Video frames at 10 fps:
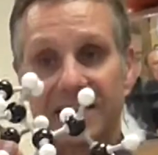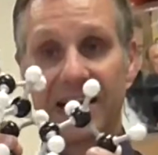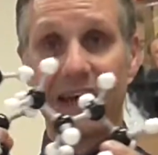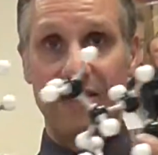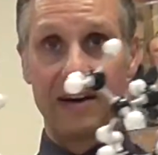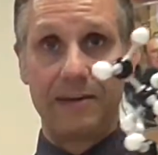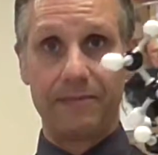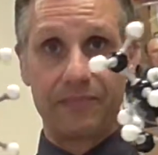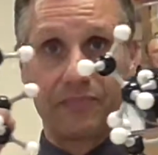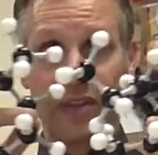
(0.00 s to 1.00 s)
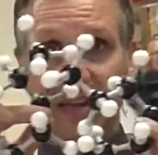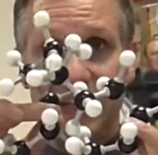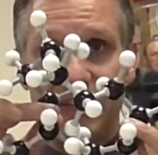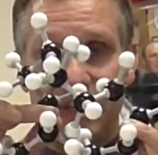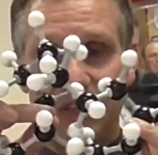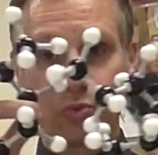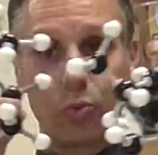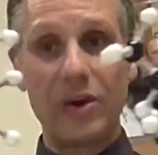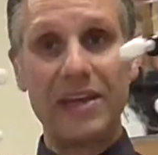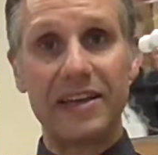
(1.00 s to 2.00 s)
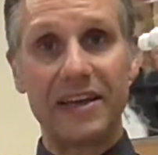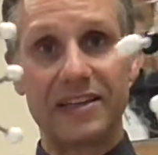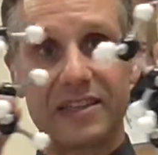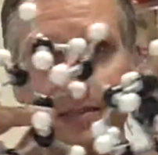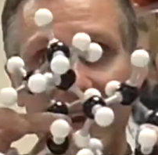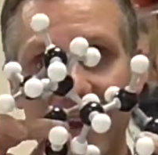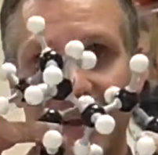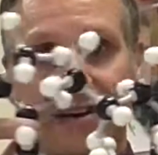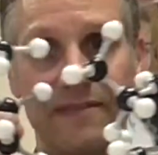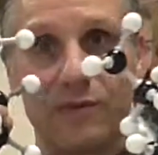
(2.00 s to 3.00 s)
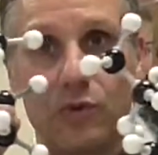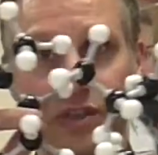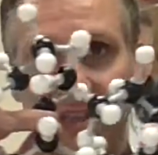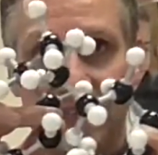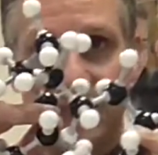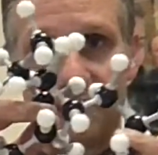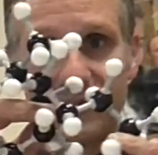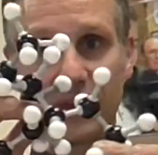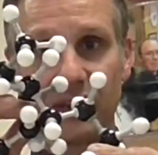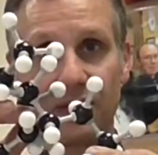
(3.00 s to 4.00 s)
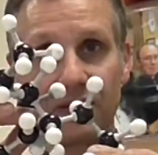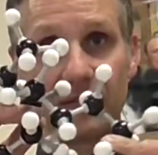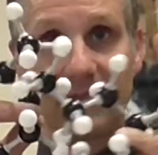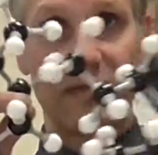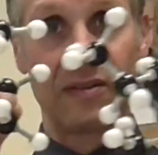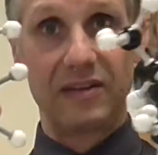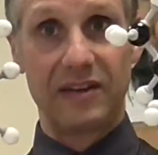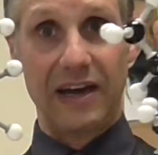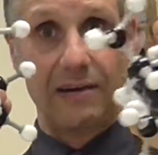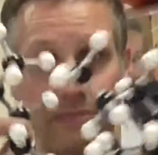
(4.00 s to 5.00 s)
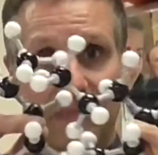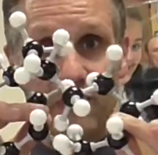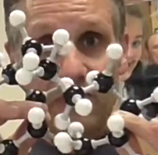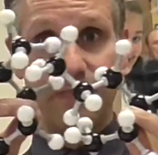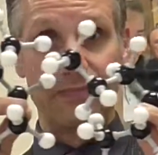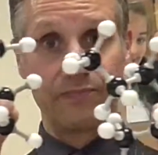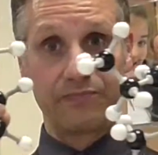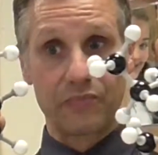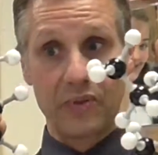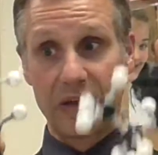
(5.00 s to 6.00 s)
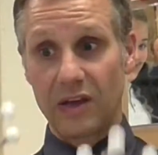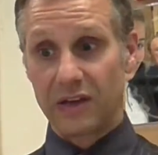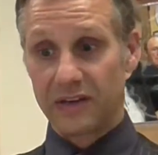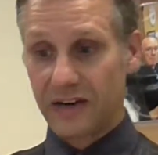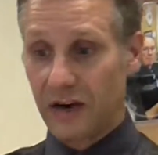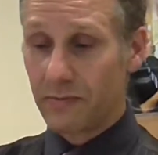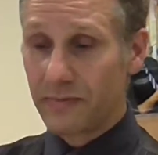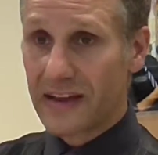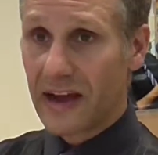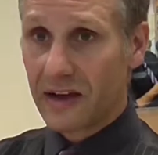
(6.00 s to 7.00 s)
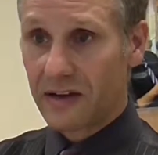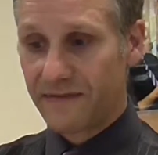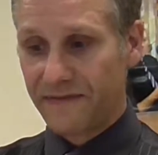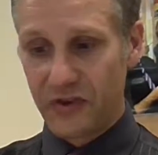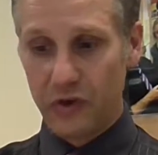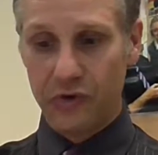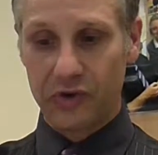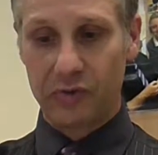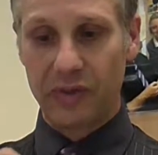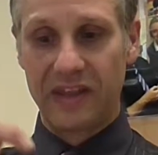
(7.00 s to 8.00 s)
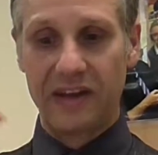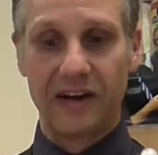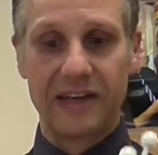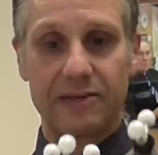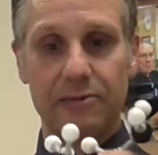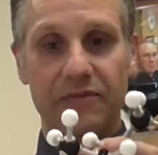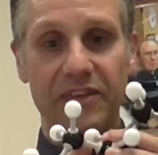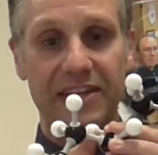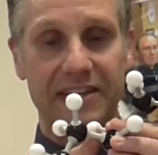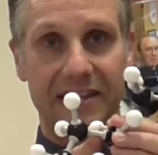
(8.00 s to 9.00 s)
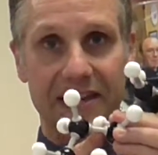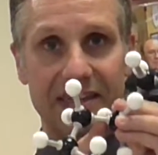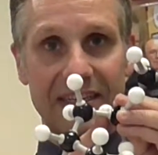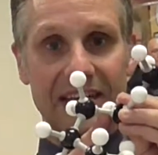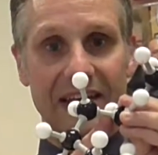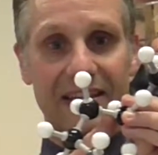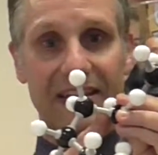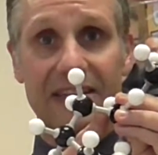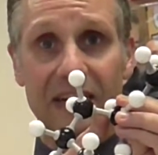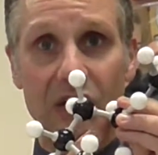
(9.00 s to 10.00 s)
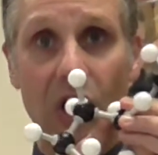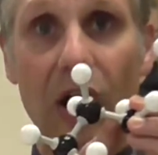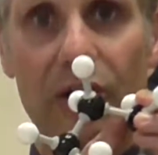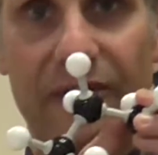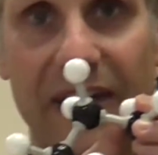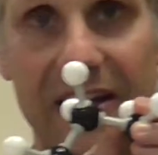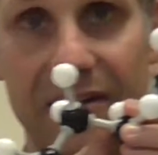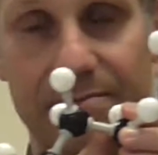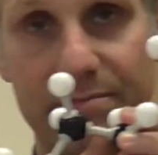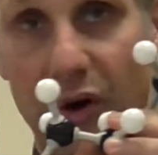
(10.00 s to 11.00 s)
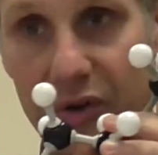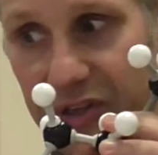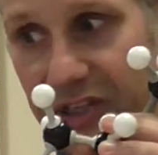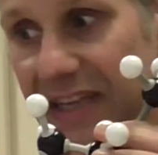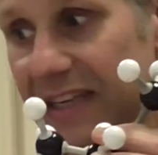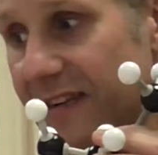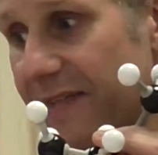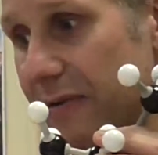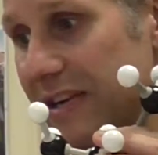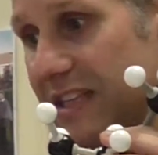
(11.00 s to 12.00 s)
together is just weak intermolecular forces. Yeah? Don't get confused with the idea of these things here. These are covalent bonds. These are very